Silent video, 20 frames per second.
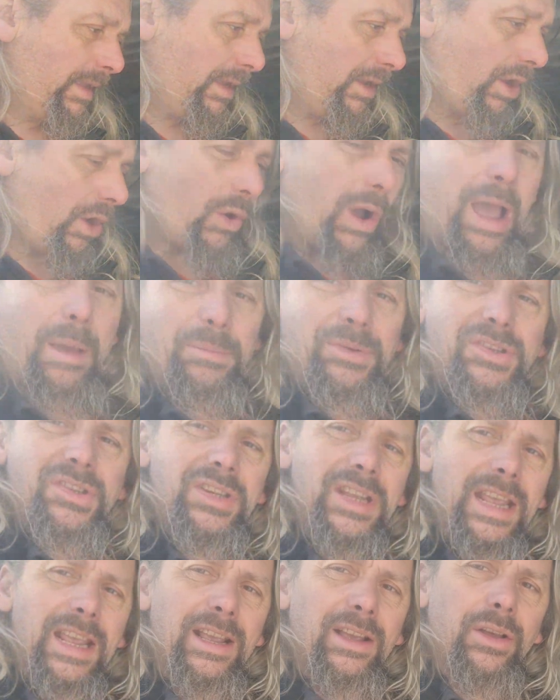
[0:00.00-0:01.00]
who I'm
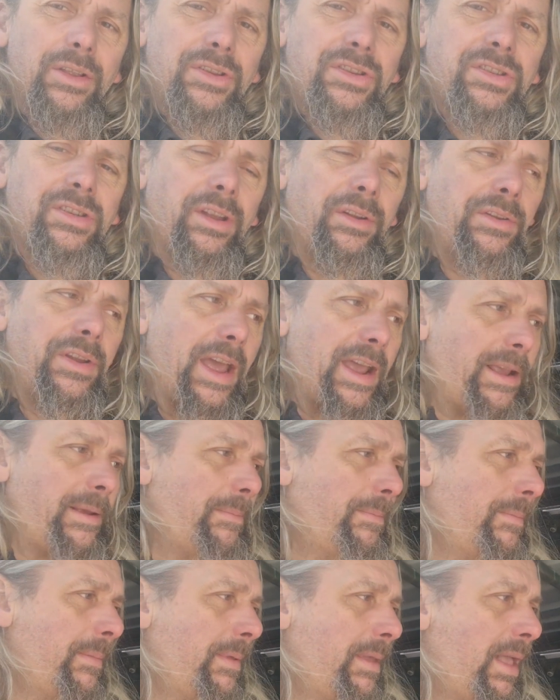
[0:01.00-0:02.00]
seeing on Sunday,
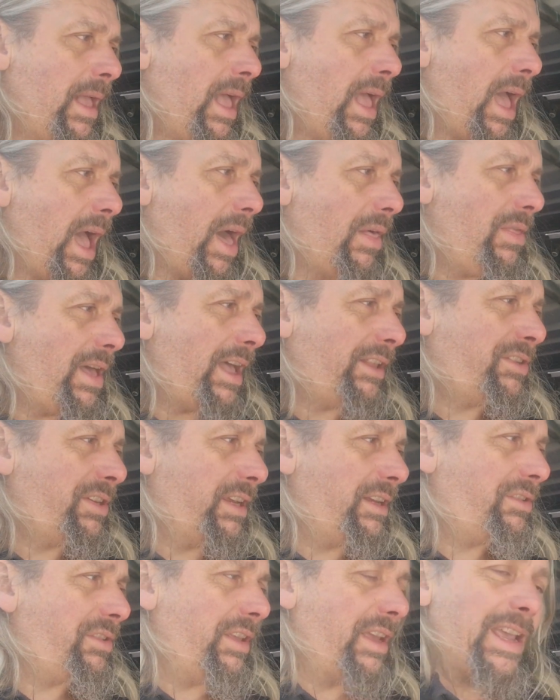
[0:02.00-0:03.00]
and that
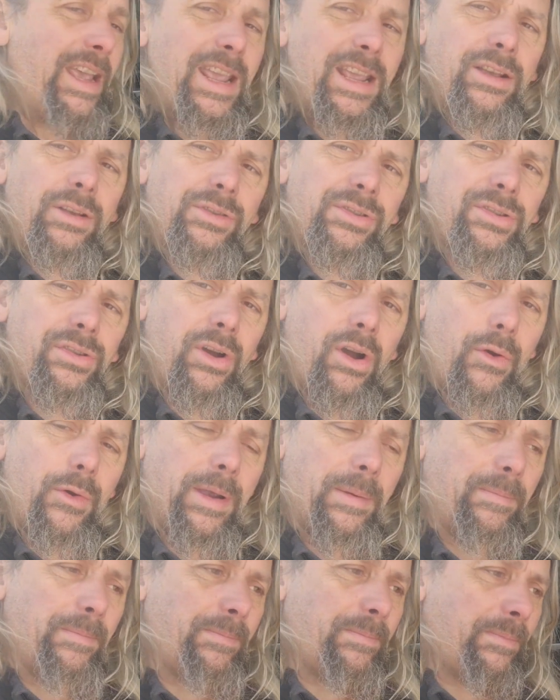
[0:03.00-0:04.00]
is that he could store it
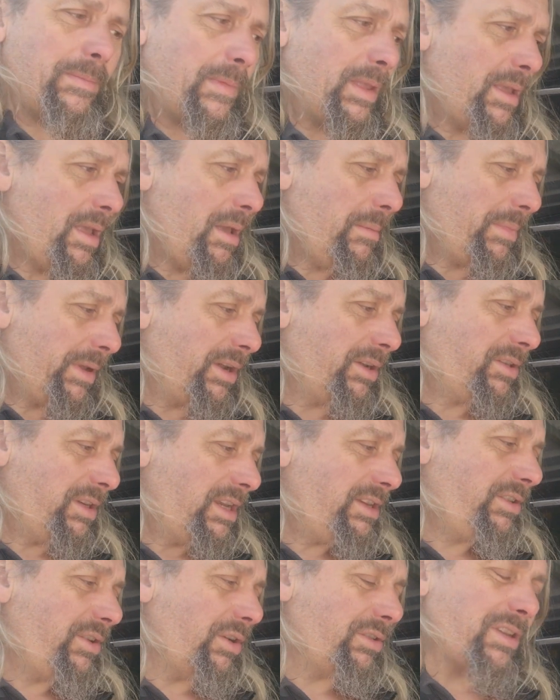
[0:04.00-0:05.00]
because
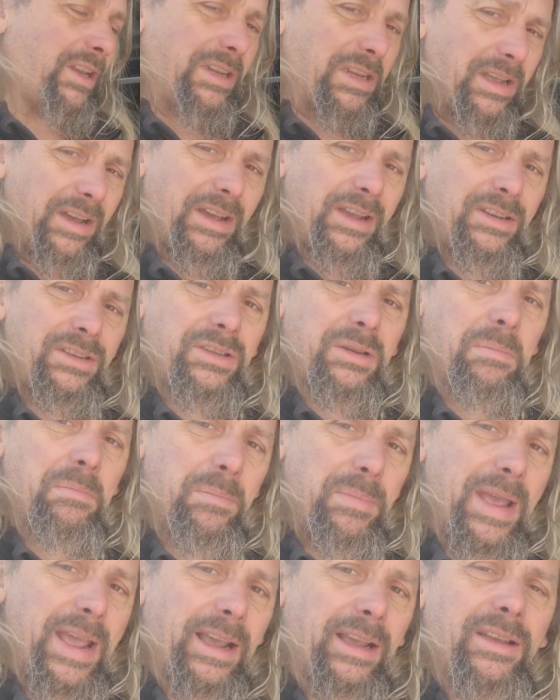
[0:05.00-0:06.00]
he's got a nice
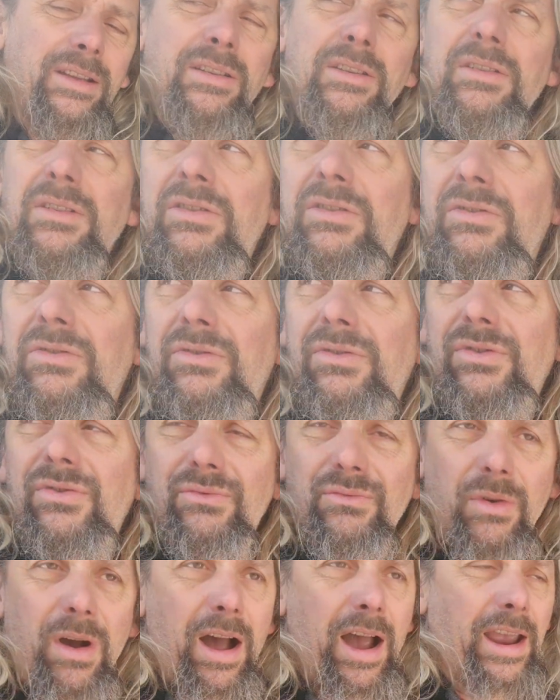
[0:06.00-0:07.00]
big
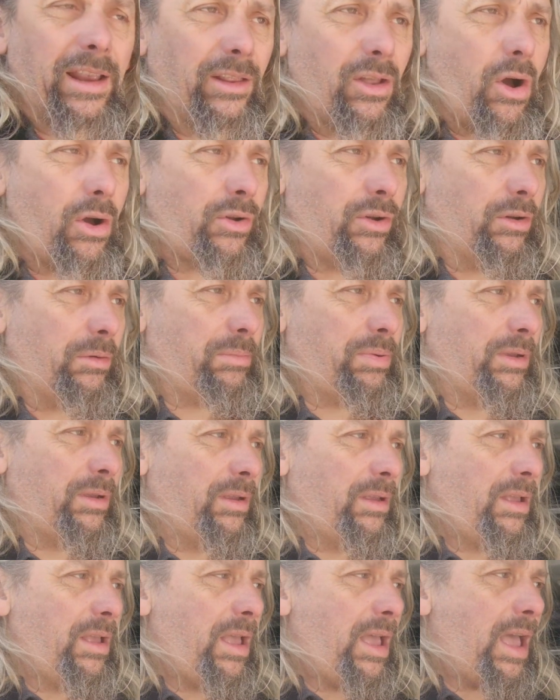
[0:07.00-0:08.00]
dry lockup,
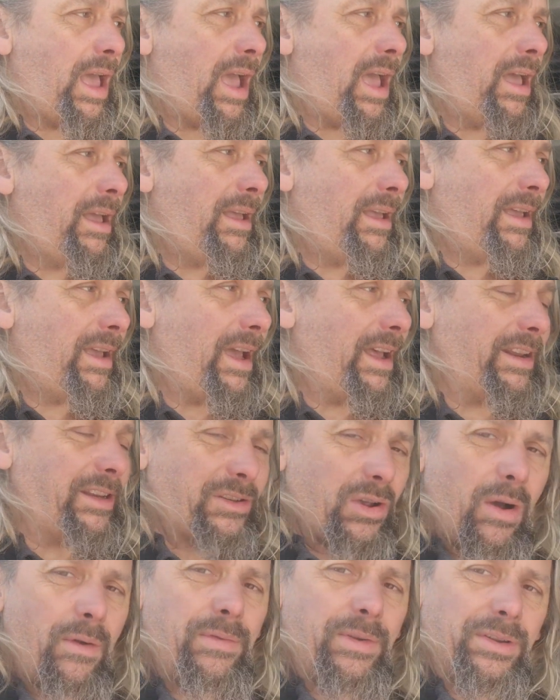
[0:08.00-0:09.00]
and he's
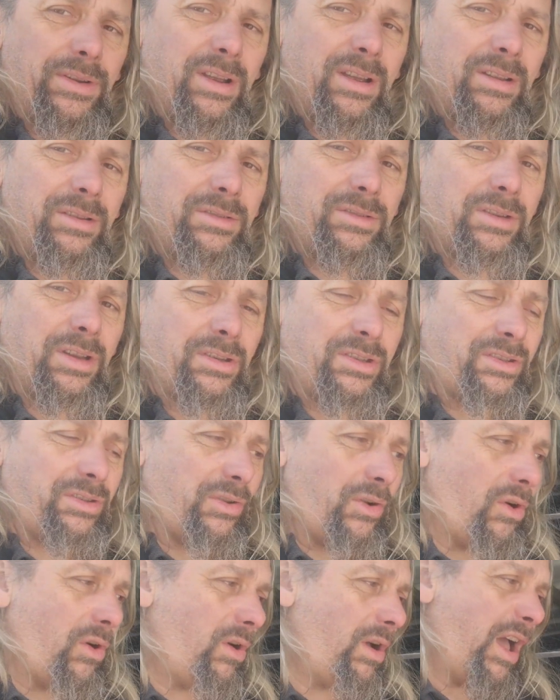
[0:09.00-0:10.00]
offered to
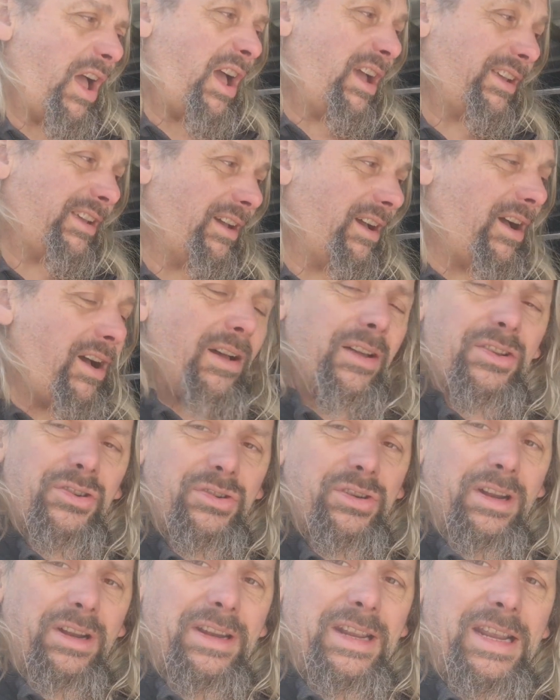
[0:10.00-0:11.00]
store a car
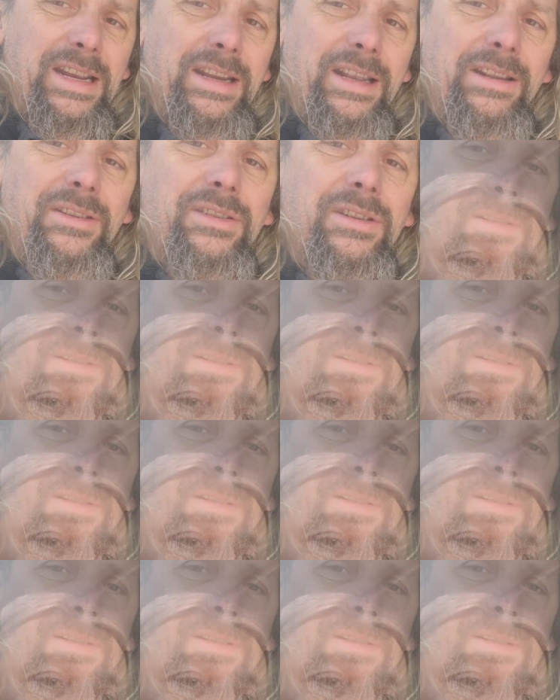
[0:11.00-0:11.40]
should I need it,